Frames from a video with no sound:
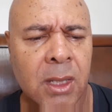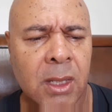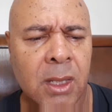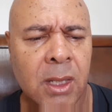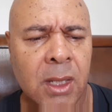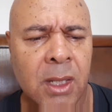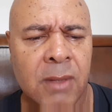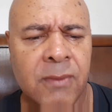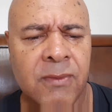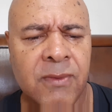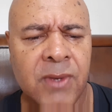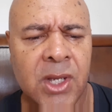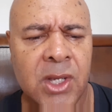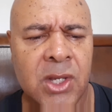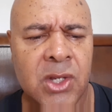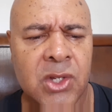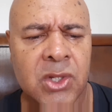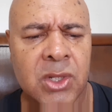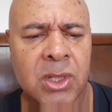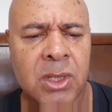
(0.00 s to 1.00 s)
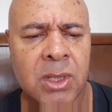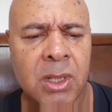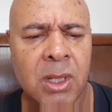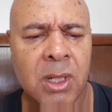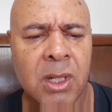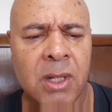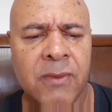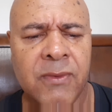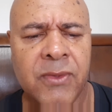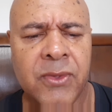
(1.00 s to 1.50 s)
invasion
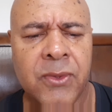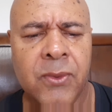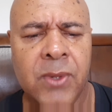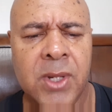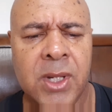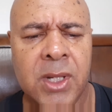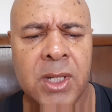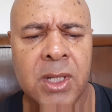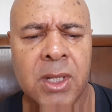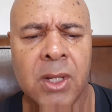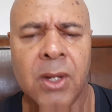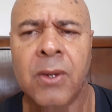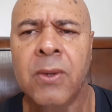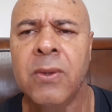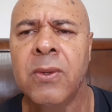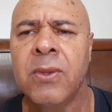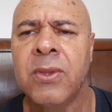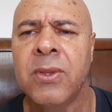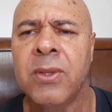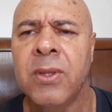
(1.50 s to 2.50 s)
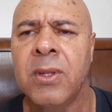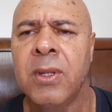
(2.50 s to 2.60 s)
of 3D Earth,